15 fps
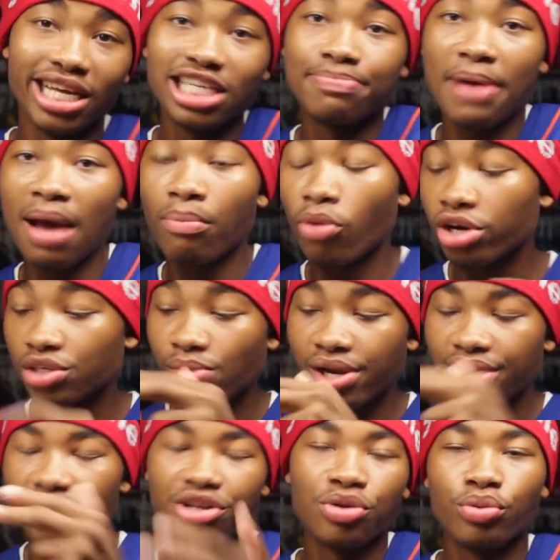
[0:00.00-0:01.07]
These bad boys are one
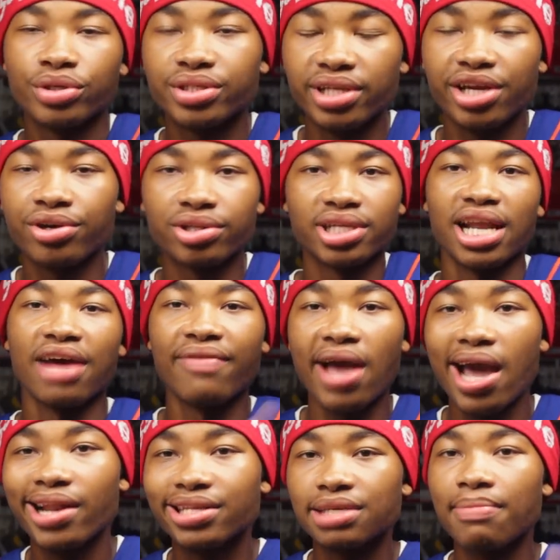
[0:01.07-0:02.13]
of the newest sneakers that I've
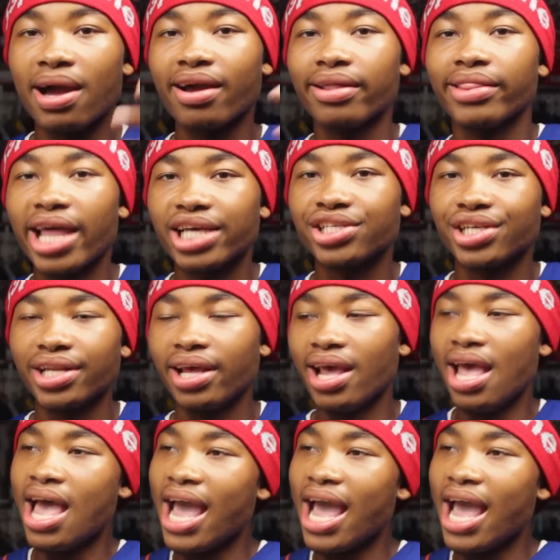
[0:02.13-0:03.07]
added to my collection.